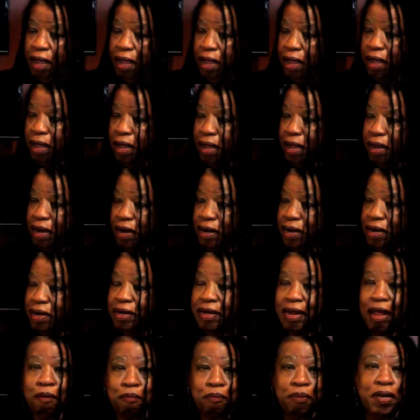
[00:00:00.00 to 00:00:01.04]
And
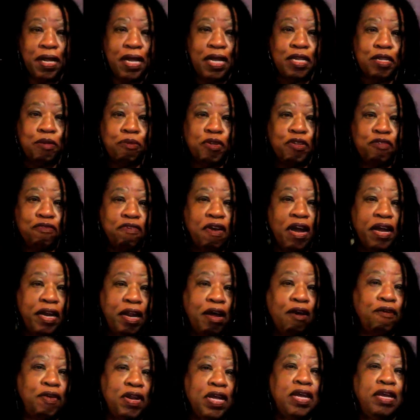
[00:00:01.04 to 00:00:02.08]
that place was right
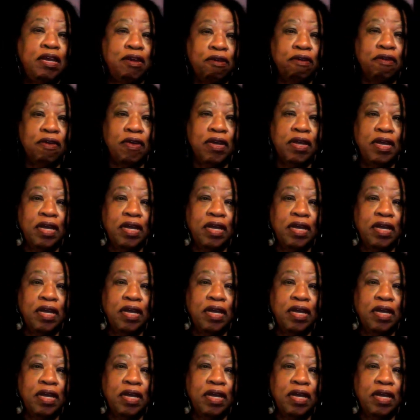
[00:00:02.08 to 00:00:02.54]
out here